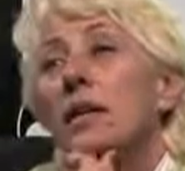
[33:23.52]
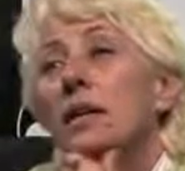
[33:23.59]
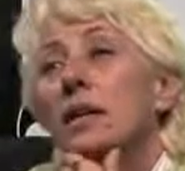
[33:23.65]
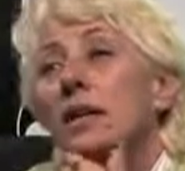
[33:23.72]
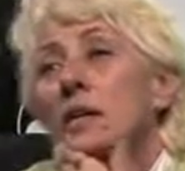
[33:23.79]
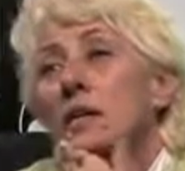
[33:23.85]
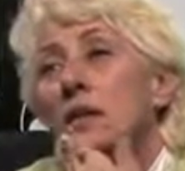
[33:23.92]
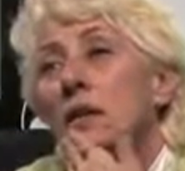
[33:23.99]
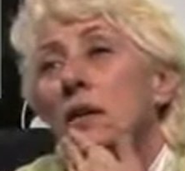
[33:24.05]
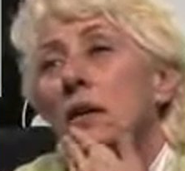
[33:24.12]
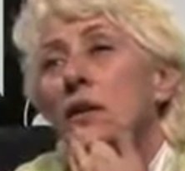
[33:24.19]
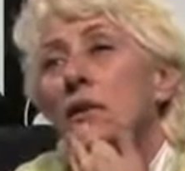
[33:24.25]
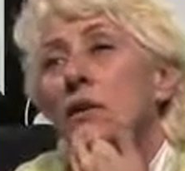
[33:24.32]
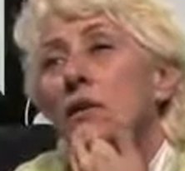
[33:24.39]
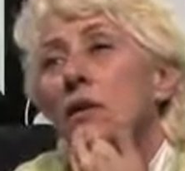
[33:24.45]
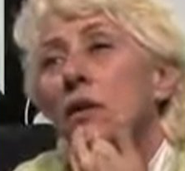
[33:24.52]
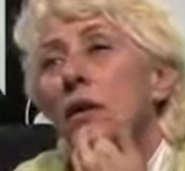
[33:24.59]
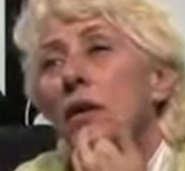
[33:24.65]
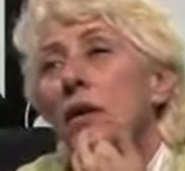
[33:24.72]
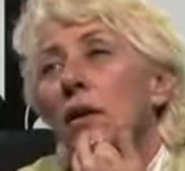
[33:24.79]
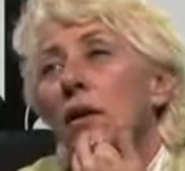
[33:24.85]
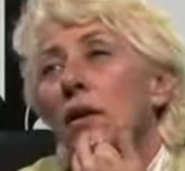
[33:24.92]
Yeah,
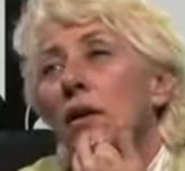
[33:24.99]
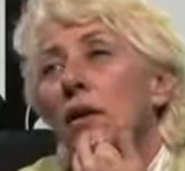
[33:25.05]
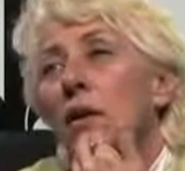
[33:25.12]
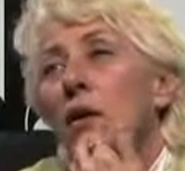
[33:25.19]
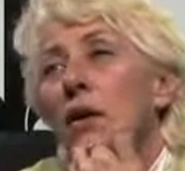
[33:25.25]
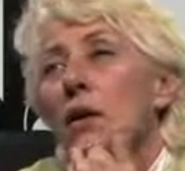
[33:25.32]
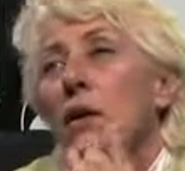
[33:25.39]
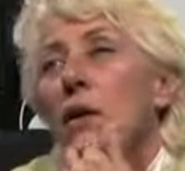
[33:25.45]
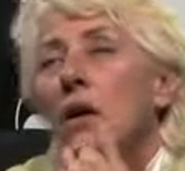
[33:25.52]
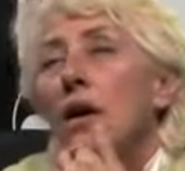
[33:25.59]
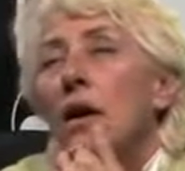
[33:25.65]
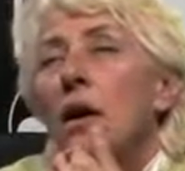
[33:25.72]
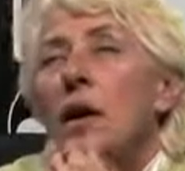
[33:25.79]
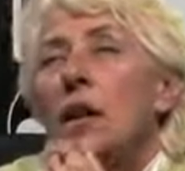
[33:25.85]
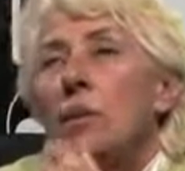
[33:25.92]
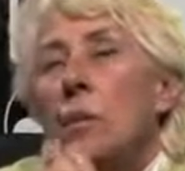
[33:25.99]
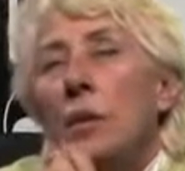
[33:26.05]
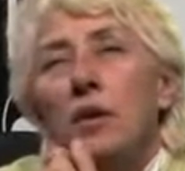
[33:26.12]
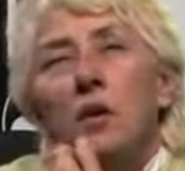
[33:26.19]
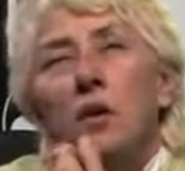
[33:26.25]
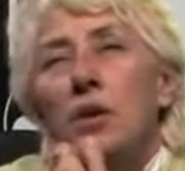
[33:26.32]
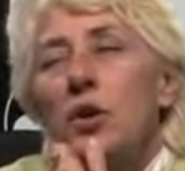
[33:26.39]
interesting.
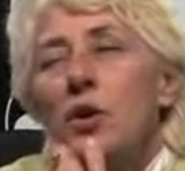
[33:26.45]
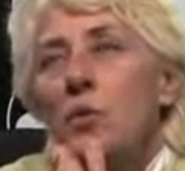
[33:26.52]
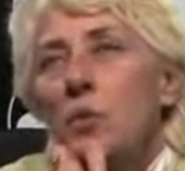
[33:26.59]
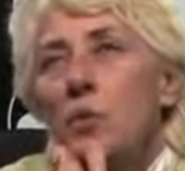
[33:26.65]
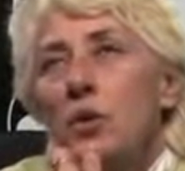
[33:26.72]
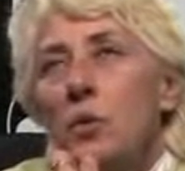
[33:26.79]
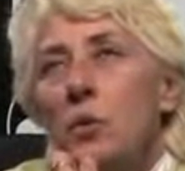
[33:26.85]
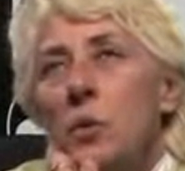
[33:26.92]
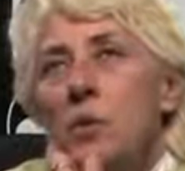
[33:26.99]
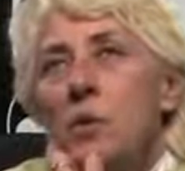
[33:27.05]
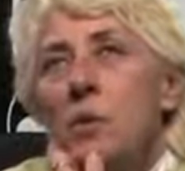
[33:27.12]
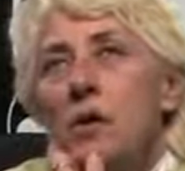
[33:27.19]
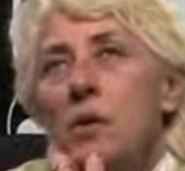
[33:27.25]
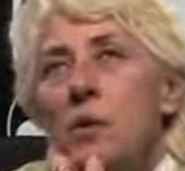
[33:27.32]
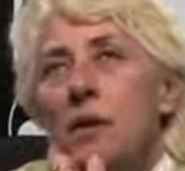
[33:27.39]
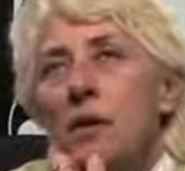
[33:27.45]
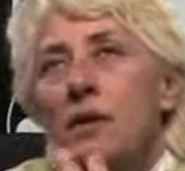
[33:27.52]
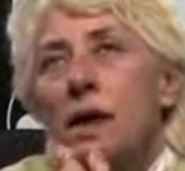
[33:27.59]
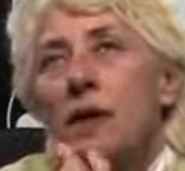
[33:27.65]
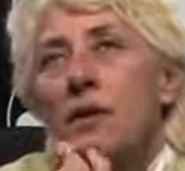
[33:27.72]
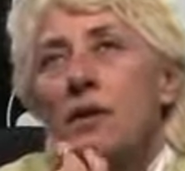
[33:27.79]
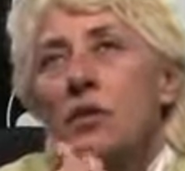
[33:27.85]
Well, the one thing you have
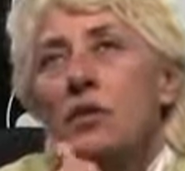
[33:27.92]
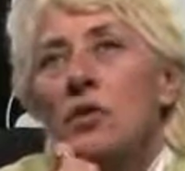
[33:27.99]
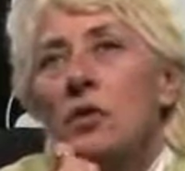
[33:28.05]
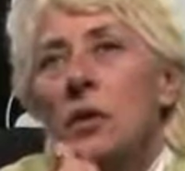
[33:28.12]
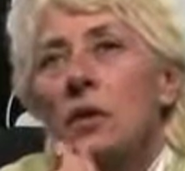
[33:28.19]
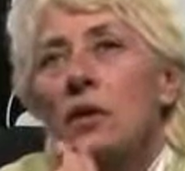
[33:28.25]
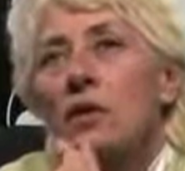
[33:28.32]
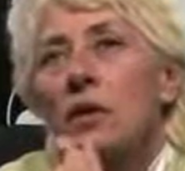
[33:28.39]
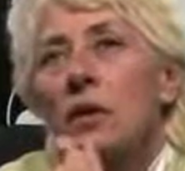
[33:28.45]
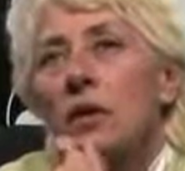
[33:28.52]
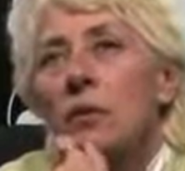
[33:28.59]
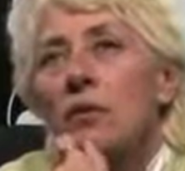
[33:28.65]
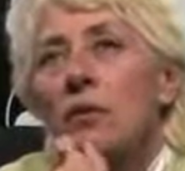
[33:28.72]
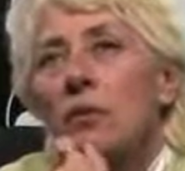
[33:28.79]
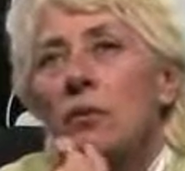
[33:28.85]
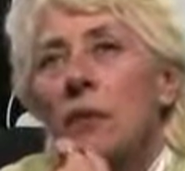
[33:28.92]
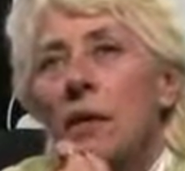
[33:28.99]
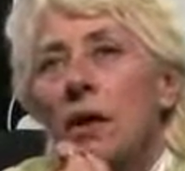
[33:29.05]
to ask yourselves is, if